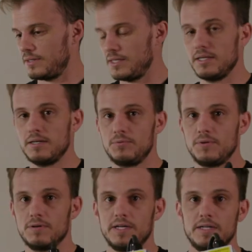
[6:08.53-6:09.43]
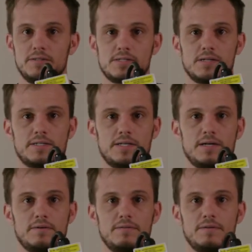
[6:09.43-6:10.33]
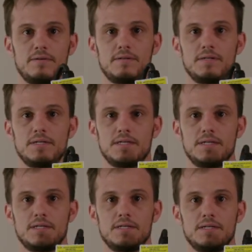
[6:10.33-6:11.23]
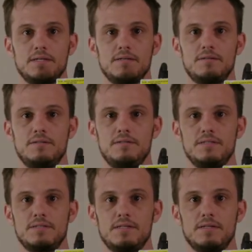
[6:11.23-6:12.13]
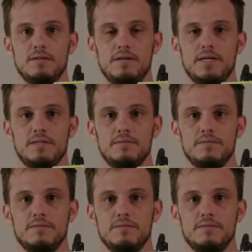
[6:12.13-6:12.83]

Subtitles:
and then we'll go ahead and turn it down, and you can see the light